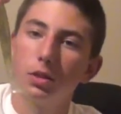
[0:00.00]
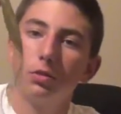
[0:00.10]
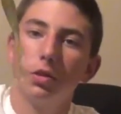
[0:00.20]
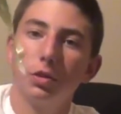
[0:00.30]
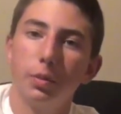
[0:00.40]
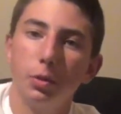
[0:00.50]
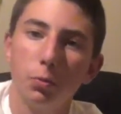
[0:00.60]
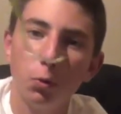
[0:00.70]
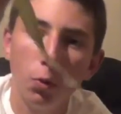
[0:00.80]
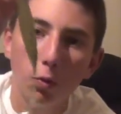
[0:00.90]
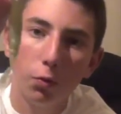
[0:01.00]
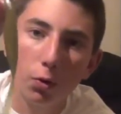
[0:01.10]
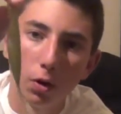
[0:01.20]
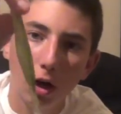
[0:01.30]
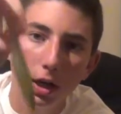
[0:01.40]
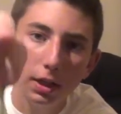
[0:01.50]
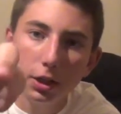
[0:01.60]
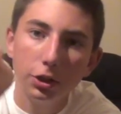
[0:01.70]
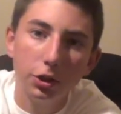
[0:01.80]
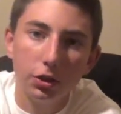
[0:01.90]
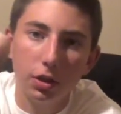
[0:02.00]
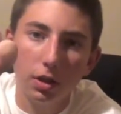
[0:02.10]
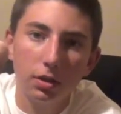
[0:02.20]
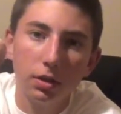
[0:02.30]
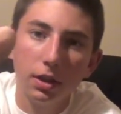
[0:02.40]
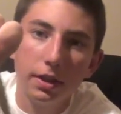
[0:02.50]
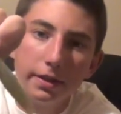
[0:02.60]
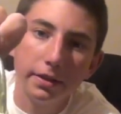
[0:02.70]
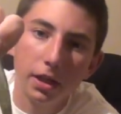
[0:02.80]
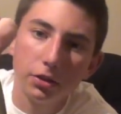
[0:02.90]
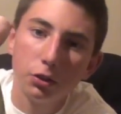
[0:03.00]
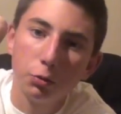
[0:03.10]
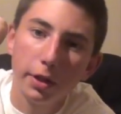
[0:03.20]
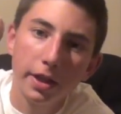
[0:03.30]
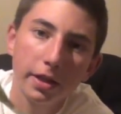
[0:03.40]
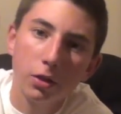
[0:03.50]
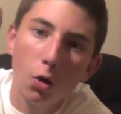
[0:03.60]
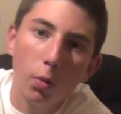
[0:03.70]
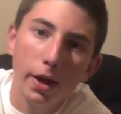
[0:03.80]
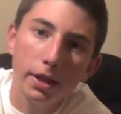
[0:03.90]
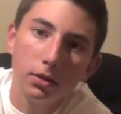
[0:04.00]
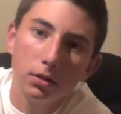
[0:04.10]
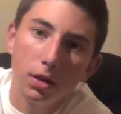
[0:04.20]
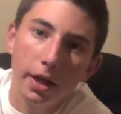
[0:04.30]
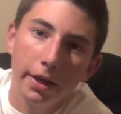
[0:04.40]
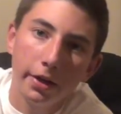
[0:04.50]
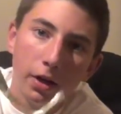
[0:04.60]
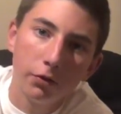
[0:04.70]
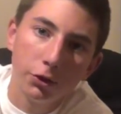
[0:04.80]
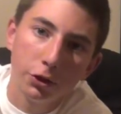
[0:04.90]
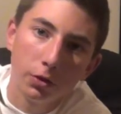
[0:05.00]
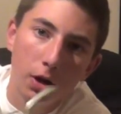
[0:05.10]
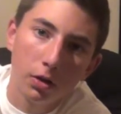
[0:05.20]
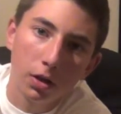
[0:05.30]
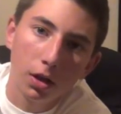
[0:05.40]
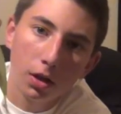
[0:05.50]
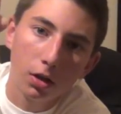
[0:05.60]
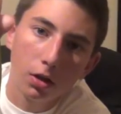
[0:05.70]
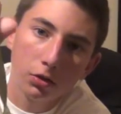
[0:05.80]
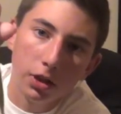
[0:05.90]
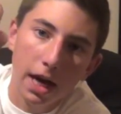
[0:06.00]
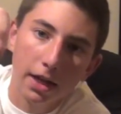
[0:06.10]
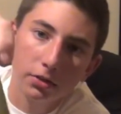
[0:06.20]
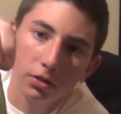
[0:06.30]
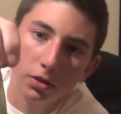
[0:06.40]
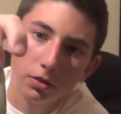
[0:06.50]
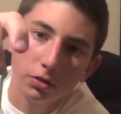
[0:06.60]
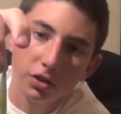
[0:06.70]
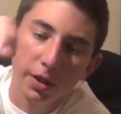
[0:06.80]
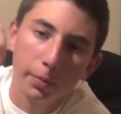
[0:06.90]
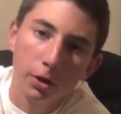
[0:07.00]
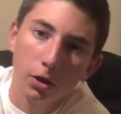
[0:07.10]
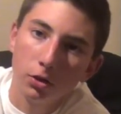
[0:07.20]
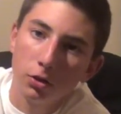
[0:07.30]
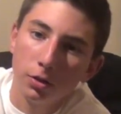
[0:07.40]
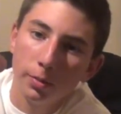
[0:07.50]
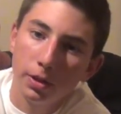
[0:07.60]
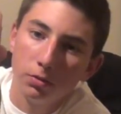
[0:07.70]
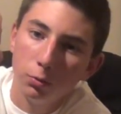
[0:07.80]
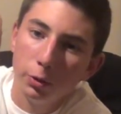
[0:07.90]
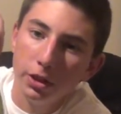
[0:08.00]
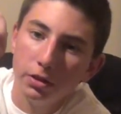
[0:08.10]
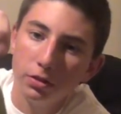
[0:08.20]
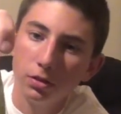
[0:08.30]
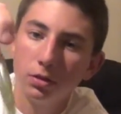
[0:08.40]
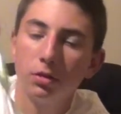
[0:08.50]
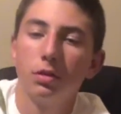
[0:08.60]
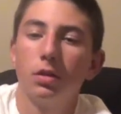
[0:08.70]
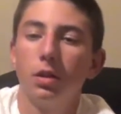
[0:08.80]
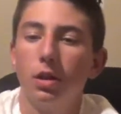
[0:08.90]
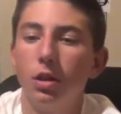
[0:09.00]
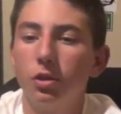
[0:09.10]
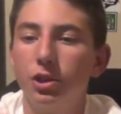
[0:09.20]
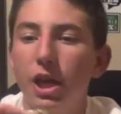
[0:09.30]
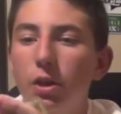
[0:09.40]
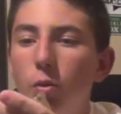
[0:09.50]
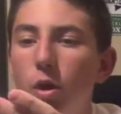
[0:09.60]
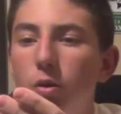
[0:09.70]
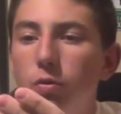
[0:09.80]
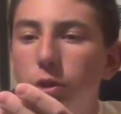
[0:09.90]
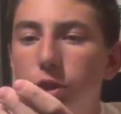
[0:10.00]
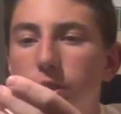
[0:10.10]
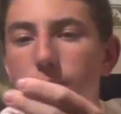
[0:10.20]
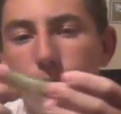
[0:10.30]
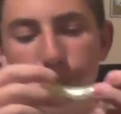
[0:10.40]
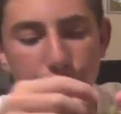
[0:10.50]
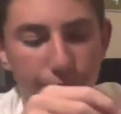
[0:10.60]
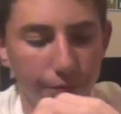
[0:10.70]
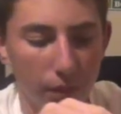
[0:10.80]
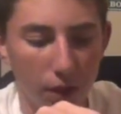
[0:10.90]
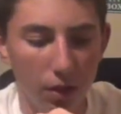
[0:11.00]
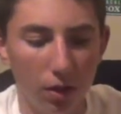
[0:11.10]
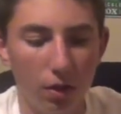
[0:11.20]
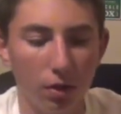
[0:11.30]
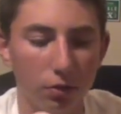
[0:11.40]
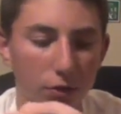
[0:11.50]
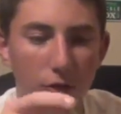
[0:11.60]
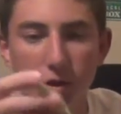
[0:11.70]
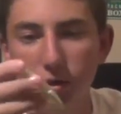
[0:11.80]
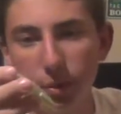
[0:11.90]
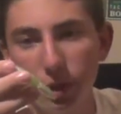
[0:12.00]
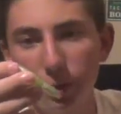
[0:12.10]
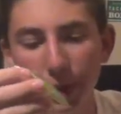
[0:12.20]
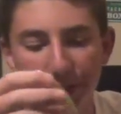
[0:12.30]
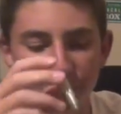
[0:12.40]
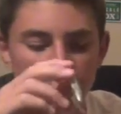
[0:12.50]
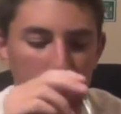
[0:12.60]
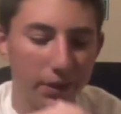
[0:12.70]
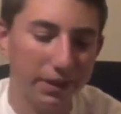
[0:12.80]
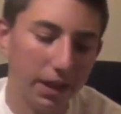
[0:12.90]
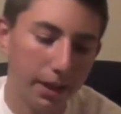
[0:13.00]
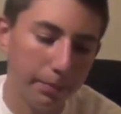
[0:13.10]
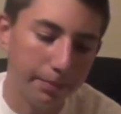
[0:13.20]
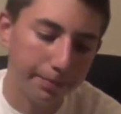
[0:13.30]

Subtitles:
So that's gonna be cool for just a Texas rigging, no weight, and fishing around docks and skipping under them and weeds and shallow water fishing. So this is going to be a good bait for springtime.